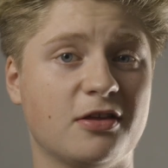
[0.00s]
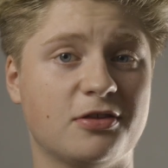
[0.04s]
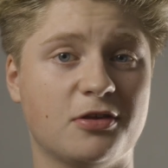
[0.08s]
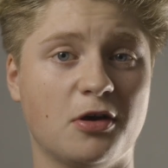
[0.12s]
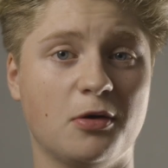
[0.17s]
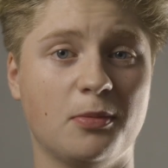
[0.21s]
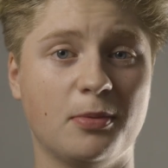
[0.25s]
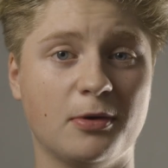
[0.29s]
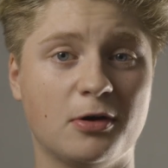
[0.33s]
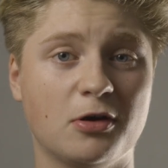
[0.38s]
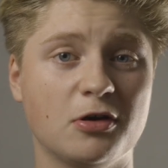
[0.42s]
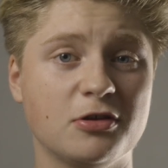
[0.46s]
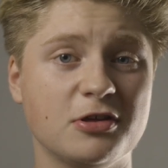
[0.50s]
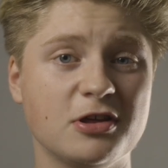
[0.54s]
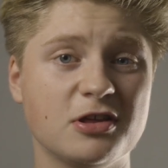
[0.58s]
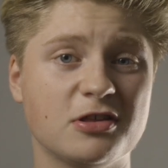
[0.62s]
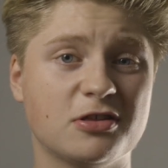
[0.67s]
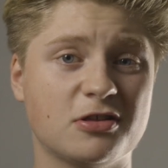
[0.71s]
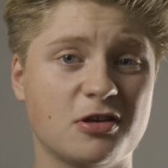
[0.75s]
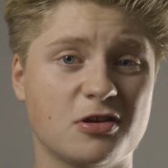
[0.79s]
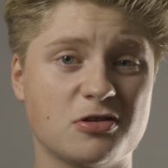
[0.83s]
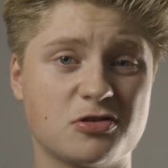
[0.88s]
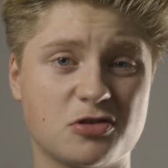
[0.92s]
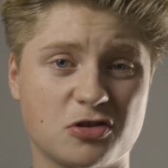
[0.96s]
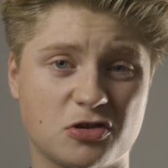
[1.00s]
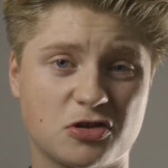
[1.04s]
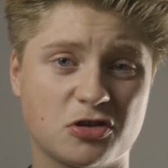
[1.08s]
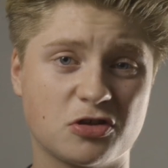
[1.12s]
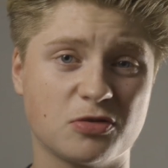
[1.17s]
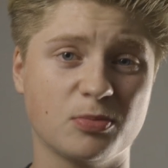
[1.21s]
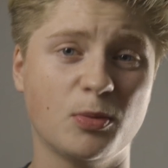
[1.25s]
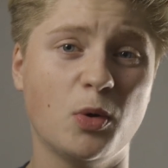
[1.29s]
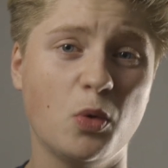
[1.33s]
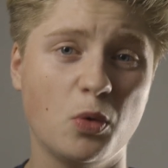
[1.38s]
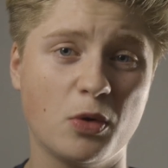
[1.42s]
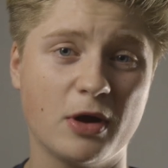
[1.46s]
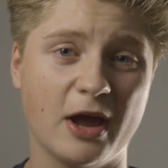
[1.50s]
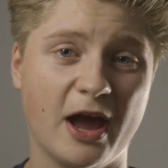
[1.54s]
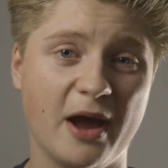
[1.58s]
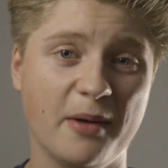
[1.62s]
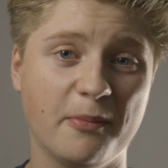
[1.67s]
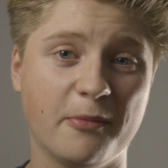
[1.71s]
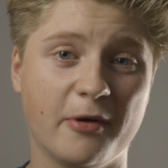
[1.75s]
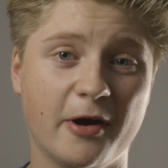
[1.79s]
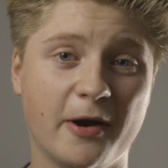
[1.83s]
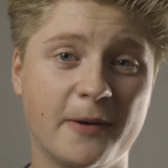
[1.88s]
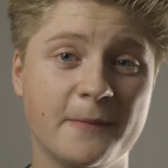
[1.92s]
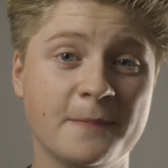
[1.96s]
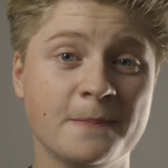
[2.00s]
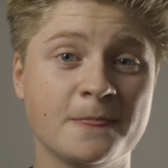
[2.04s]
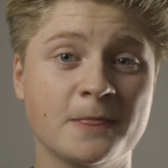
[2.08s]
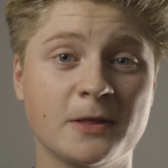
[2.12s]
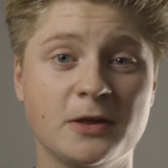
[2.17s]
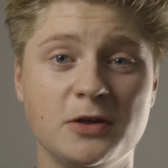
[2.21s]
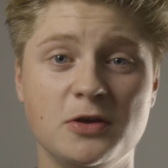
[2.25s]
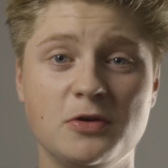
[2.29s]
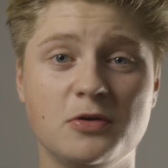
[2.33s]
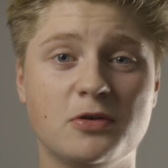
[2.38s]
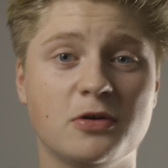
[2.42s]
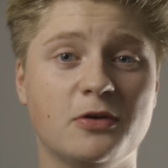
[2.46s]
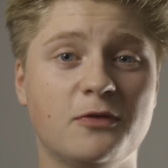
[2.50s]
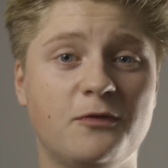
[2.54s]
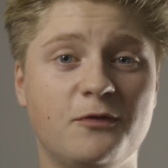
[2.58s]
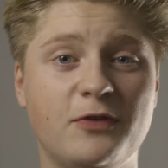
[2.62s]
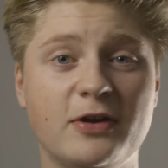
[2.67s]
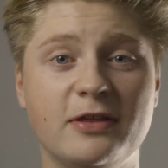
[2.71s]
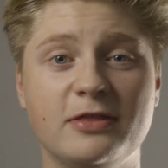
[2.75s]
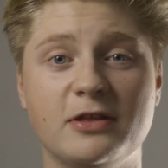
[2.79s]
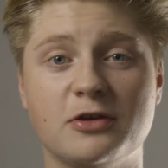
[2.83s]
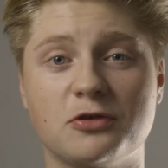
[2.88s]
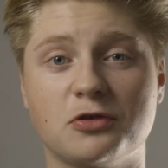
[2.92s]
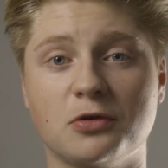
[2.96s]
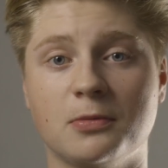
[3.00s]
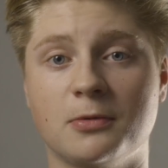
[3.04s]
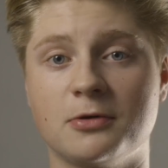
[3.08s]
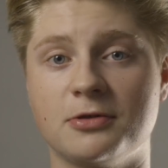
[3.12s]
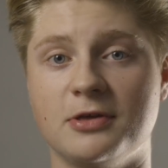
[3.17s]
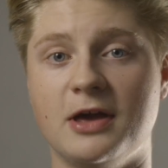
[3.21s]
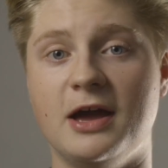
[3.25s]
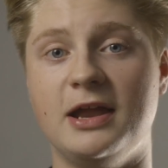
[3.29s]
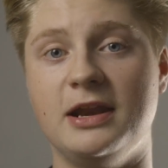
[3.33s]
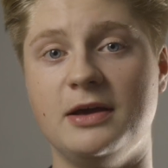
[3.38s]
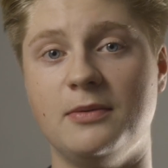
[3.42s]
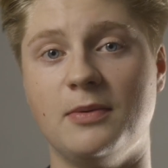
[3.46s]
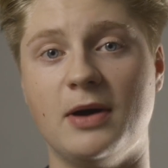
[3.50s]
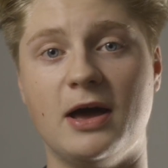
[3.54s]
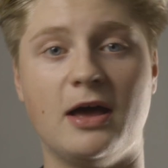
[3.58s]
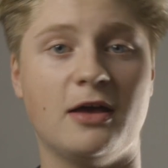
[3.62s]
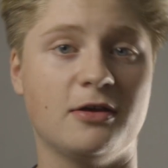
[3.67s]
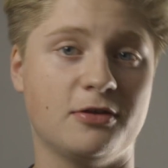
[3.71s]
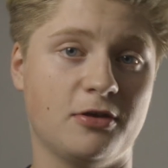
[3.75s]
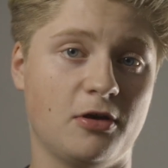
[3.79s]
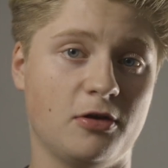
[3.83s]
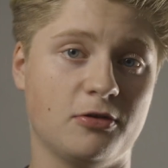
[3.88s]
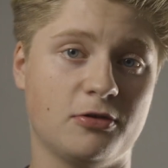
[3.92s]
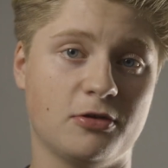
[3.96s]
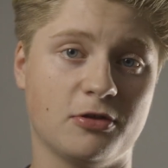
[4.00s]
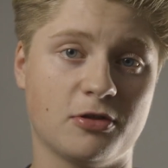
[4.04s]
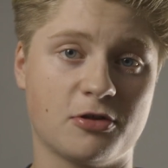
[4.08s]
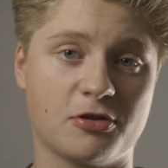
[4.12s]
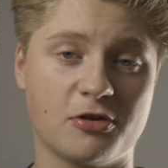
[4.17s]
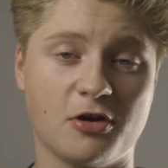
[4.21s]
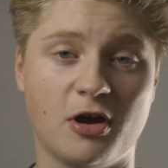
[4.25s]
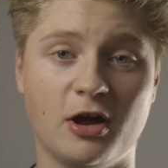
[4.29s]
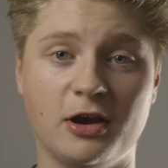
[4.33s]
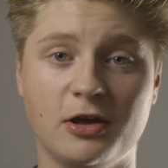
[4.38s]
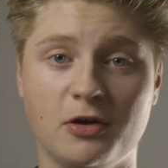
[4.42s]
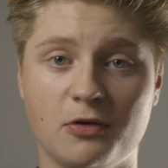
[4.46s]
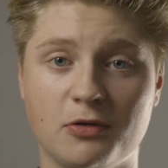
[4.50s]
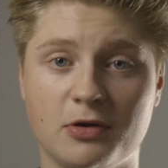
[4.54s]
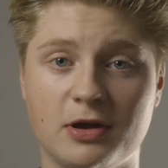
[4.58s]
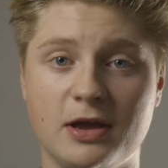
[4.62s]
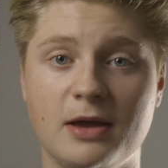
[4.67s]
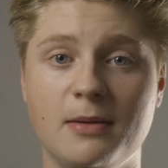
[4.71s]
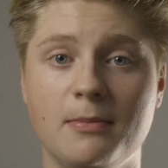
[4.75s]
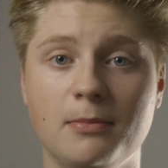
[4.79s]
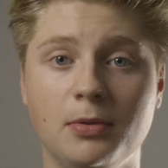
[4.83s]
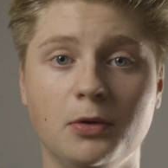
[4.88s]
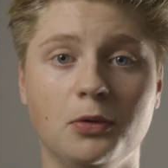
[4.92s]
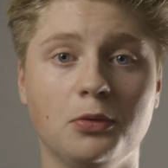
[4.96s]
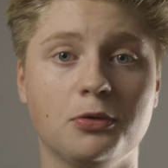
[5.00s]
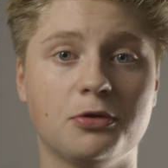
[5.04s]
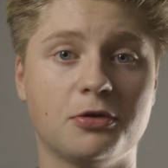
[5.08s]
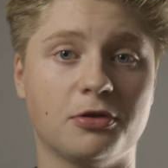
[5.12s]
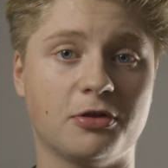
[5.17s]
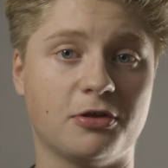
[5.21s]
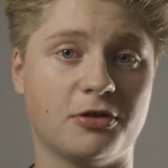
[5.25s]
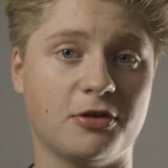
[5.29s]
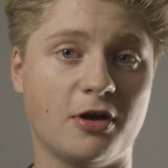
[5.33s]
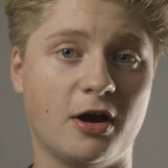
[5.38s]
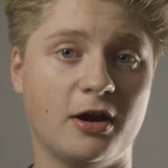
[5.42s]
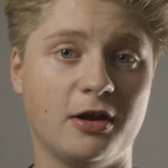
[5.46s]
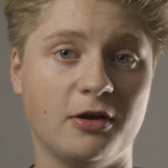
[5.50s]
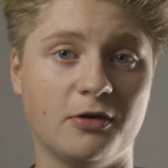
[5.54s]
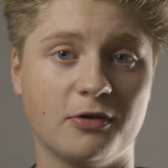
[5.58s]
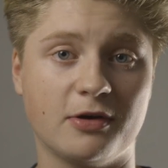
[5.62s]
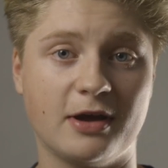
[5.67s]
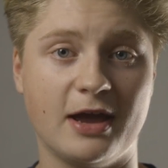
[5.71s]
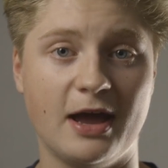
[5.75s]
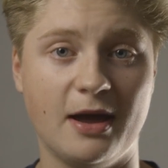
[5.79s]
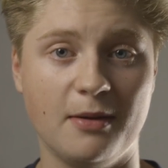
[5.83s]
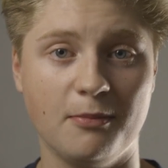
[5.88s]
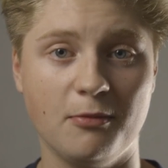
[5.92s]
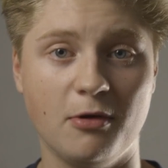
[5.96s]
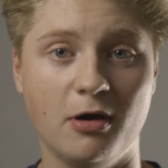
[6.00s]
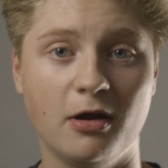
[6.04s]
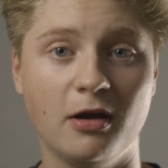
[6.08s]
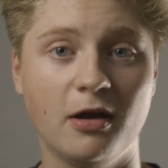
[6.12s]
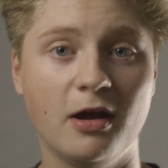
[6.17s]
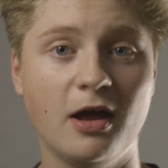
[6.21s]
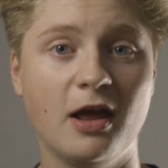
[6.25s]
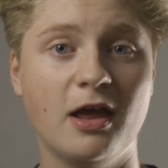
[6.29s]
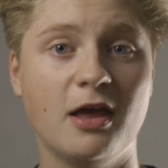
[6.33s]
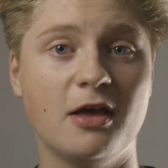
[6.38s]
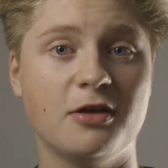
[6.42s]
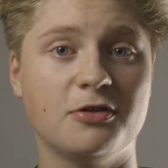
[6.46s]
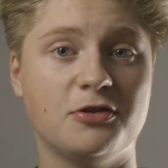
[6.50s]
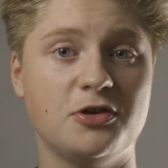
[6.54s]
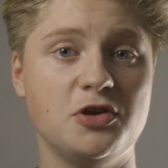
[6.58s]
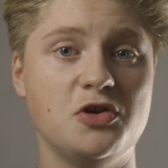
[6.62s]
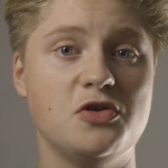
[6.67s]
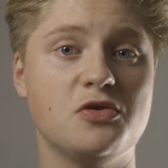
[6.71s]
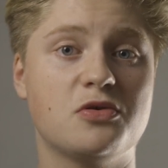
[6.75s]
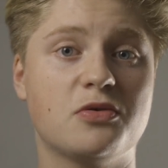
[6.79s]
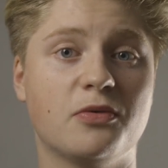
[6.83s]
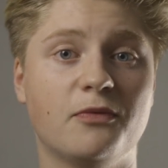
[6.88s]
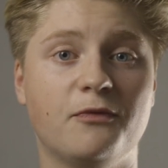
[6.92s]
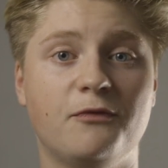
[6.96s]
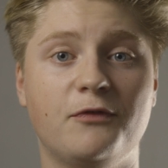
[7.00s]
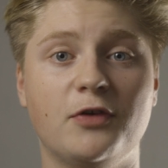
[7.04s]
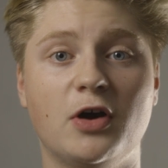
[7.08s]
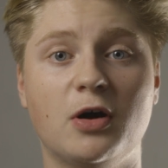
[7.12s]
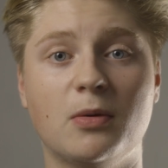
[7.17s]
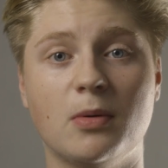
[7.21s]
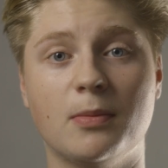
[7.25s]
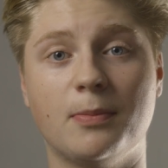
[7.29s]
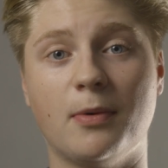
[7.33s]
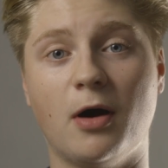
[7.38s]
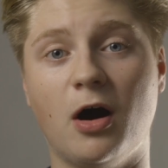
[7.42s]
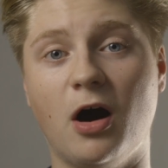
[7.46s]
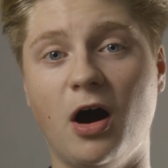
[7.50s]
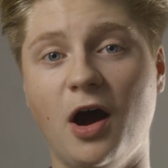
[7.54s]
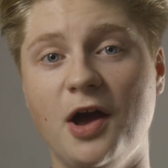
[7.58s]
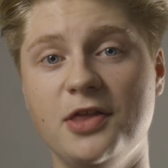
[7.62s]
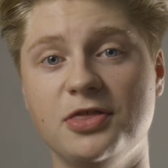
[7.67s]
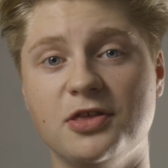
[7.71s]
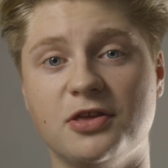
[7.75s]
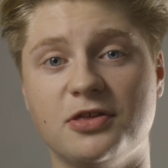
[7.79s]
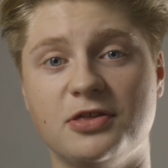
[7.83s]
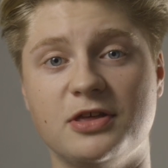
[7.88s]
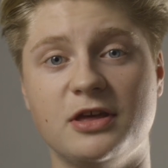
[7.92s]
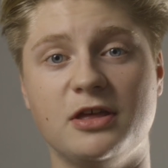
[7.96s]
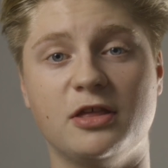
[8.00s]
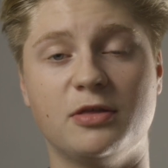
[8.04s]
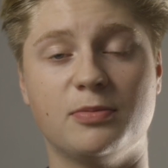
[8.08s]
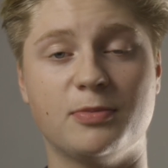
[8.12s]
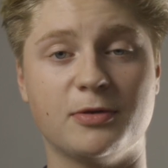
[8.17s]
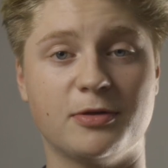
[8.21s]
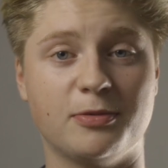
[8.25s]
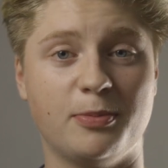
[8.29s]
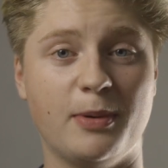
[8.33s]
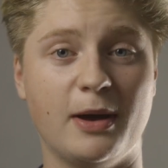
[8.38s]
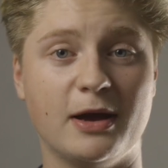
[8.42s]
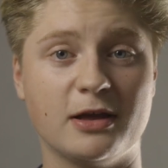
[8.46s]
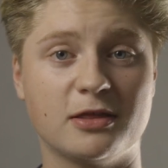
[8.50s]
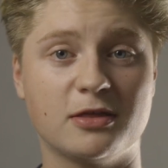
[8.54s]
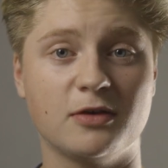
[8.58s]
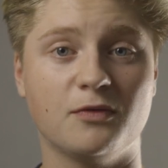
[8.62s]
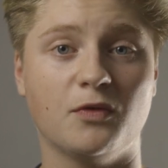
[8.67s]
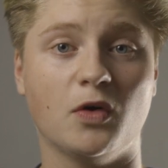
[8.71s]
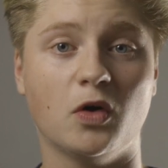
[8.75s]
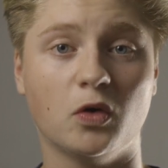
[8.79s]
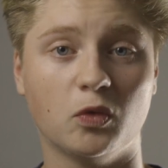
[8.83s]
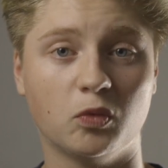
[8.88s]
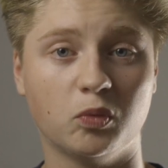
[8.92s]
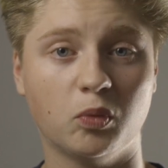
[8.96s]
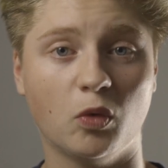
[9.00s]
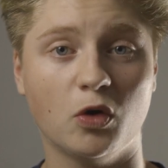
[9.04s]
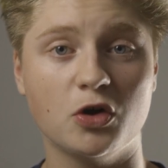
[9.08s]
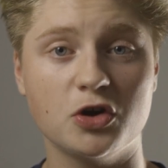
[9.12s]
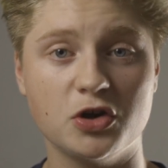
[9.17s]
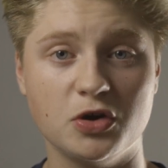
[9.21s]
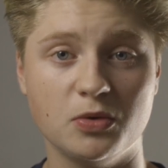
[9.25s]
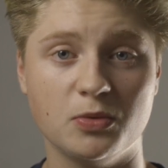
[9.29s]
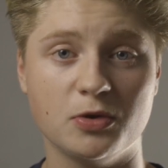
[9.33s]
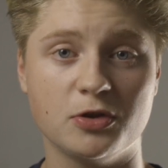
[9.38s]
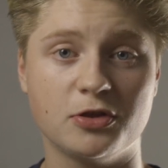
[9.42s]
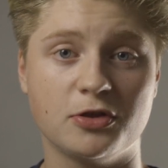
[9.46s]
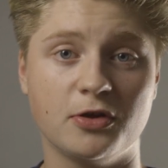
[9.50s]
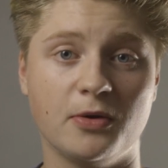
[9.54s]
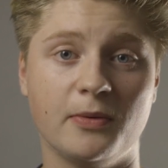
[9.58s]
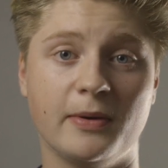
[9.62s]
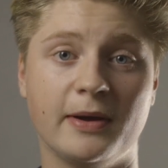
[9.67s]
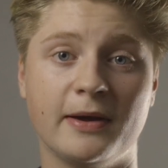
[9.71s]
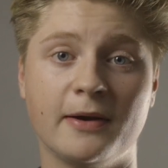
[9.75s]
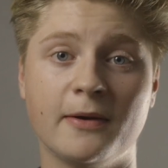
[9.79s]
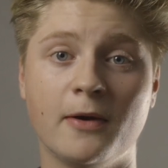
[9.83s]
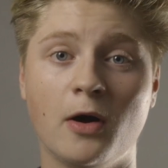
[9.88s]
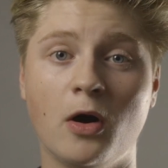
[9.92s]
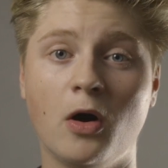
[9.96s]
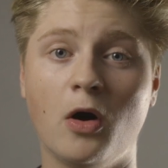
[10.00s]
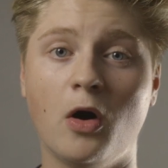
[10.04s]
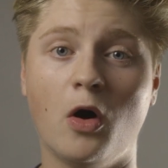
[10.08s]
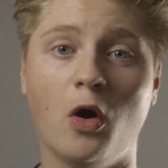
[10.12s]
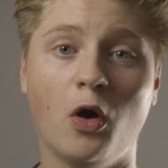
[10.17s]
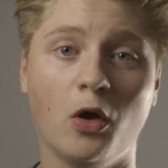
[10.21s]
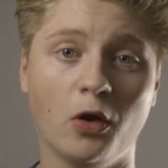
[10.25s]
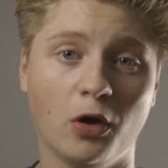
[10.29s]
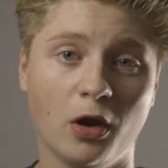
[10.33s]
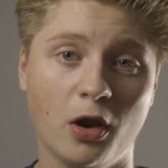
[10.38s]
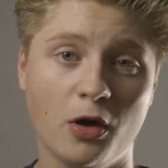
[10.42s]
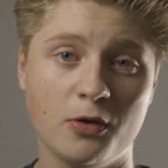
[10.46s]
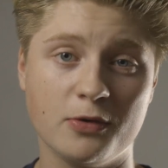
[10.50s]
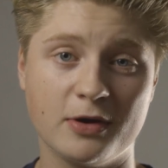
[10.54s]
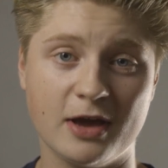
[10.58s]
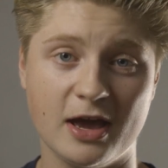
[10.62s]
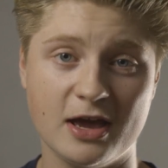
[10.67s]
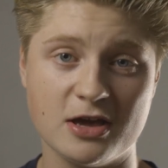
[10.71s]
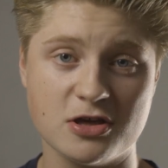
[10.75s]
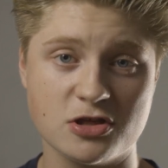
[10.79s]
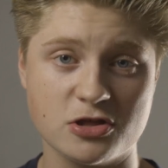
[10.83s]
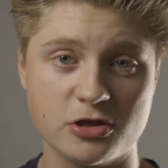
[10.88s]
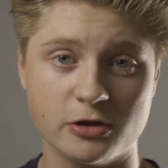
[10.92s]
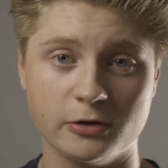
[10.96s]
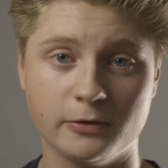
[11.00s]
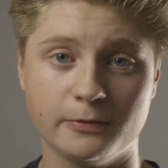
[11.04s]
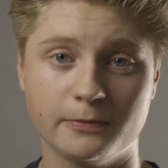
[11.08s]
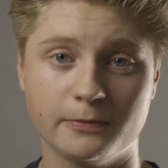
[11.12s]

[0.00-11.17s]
So because it's such a small camera, you can fit this almost anywhere, so to the side of your gimbal, to the side of your camera, so you can film a behind the scenes perspective of what you were doing on location.